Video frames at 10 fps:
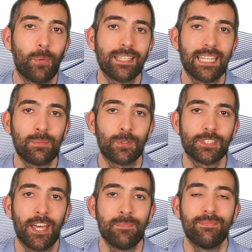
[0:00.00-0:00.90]
waste any more
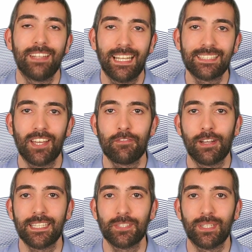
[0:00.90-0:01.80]
time. Let's dive
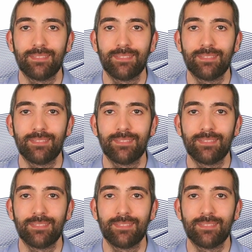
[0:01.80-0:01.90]
right into it.